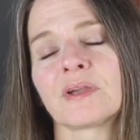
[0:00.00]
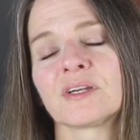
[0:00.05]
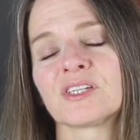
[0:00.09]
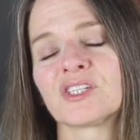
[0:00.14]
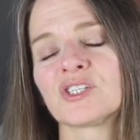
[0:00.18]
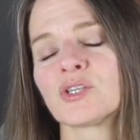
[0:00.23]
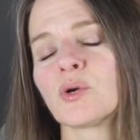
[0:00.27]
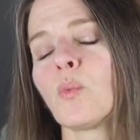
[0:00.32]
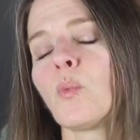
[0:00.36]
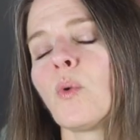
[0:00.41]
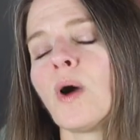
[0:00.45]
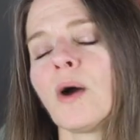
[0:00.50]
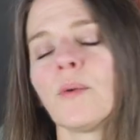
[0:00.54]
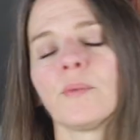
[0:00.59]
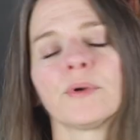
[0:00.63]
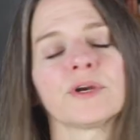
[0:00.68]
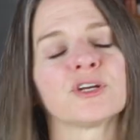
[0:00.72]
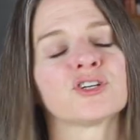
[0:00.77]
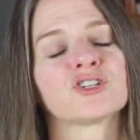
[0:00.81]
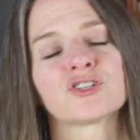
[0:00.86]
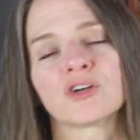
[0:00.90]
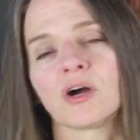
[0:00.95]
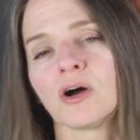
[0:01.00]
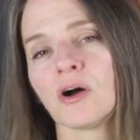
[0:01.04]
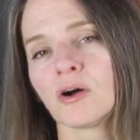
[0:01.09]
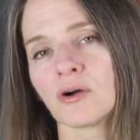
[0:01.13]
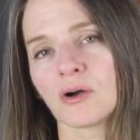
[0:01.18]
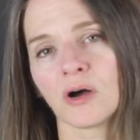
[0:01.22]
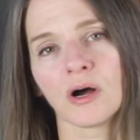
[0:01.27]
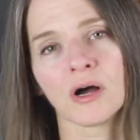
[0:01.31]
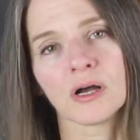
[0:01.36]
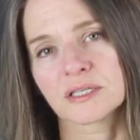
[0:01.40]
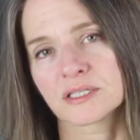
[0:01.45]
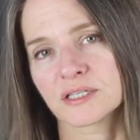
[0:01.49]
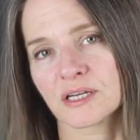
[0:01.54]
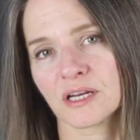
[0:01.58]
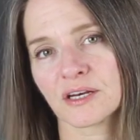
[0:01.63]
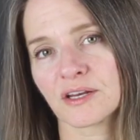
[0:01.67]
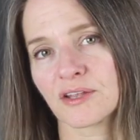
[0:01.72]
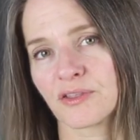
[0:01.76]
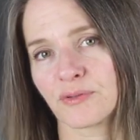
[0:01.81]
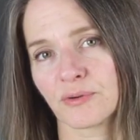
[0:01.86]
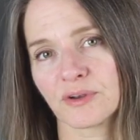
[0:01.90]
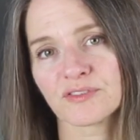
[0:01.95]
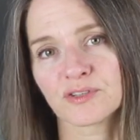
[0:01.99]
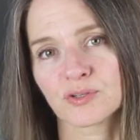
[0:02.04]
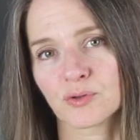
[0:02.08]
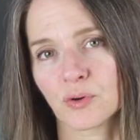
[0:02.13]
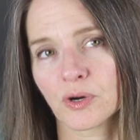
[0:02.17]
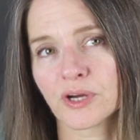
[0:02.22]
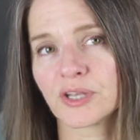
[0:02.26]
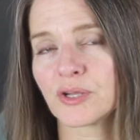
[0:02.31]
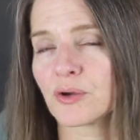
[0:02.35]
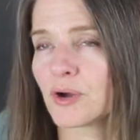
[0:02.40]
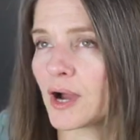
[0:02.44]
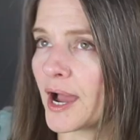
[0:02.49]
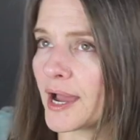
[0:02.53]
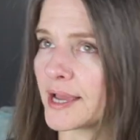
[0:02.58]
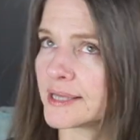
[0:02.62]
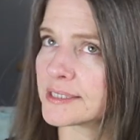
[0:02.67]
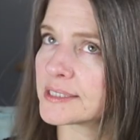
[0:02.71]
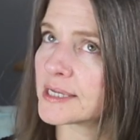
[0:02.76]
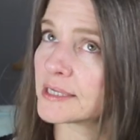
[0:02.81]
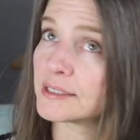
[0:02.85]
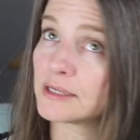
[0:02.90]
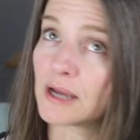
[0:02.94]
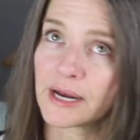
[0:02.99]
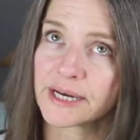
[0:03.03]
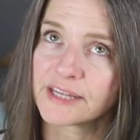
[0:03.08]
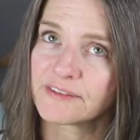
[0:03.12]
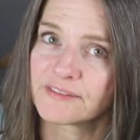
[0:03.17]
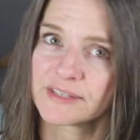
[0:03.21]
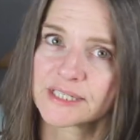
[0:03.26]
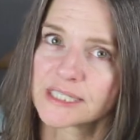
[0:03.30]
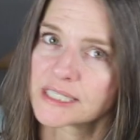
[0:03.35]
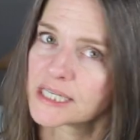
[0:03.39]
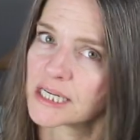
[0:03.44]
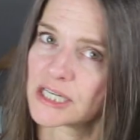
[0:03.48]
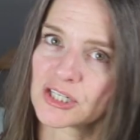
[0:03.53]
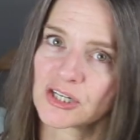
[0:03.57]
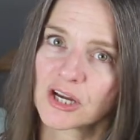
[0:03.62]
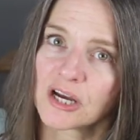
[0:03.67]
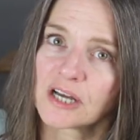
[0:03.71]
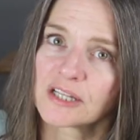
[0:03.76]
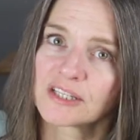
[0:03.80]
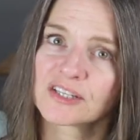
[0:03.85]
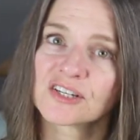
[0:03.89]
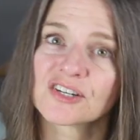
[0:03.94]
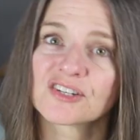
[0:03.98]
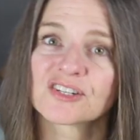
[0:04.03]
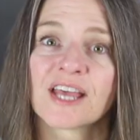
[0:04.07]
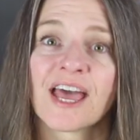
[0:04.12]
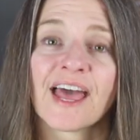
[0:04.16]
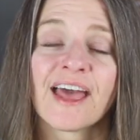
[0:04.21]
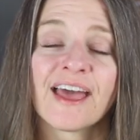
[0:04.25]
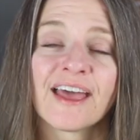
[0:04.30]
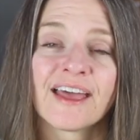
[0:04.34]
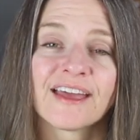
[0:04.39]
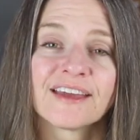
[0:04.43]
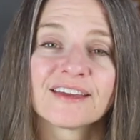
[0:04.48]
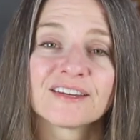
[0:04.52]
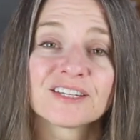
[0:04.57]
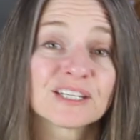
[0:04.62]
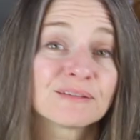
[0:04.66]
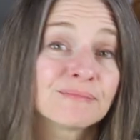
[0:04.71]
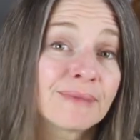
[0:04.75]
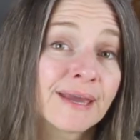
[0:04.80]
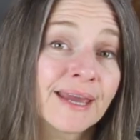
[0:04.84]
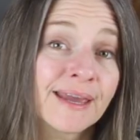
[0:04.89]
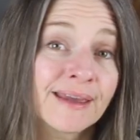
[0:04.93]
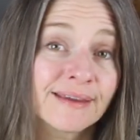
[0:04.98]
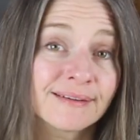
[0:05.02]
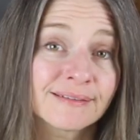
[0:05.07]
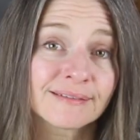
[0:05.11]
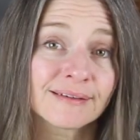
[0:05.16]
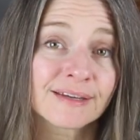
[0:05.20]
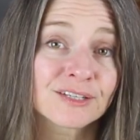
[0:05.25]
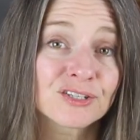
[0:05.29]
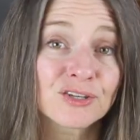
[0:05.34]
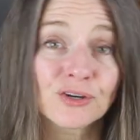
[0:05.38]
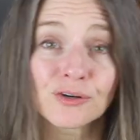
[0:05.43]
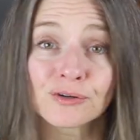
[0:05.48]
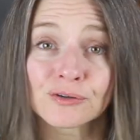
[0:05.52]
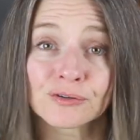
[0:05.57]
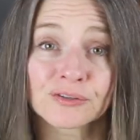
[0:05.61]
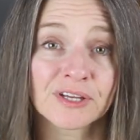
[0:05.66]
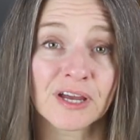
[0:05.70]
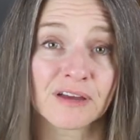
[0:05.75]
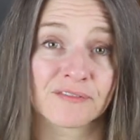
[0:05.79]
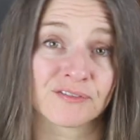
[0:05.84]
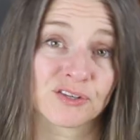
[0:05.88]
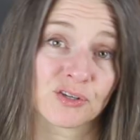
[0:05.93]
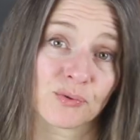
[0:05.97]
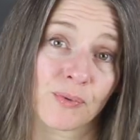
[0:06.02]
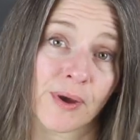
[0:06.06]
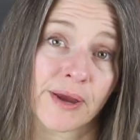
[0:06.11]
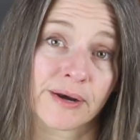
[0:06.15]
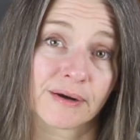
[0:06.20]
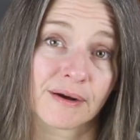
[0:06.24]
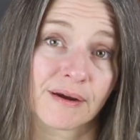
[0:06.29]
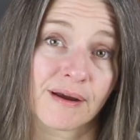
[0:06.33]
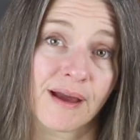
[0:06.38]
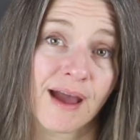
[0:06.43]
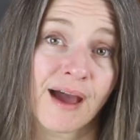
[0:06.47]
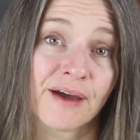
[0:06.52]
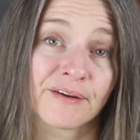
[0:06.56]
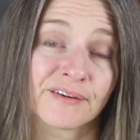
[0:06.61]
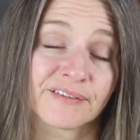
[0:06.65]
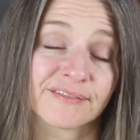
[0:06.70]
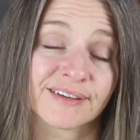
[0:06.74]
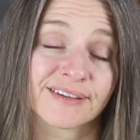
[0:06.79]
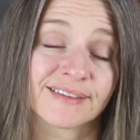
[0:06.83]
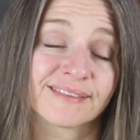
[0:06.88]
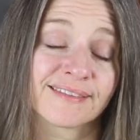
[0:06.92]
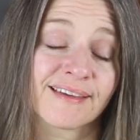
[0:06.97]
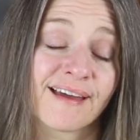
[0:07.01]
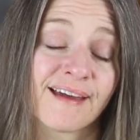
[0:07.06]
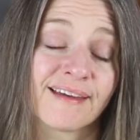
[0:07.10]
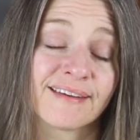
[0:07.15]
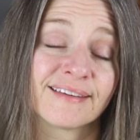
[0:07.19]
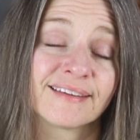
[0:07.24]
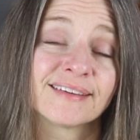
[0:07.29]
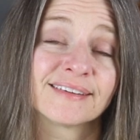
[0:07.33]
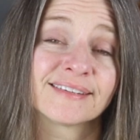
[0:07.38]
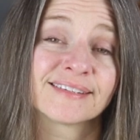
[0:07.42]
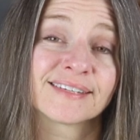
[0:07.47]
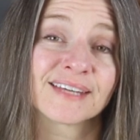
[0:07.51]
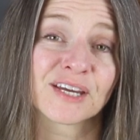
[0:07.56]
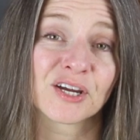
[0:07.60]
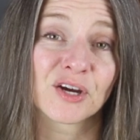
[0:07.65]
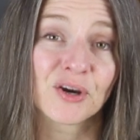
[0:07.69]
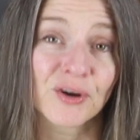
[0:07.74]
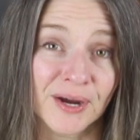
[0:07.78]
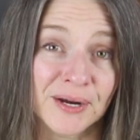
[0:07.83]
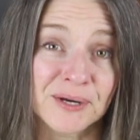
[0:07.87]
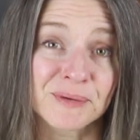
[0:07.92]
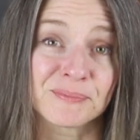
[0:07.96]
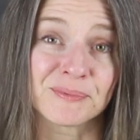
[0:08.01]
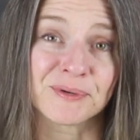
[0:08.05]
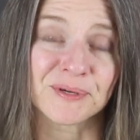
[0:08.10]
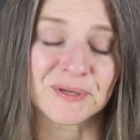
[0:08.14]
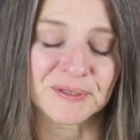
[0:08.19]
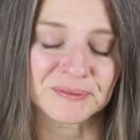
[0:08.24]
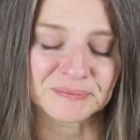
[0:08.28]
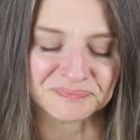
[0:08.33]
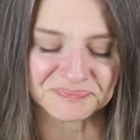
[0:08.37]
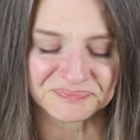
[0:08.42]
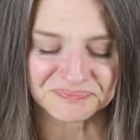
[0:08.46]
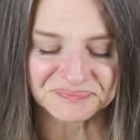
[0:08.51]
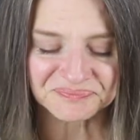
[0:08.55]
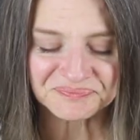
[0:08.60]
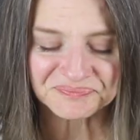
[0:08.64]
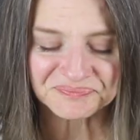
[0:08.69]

So what would a shawl cost at a thrift store, you guys? Not even $10. She made a turtle dove sweater out of it. That is incredible.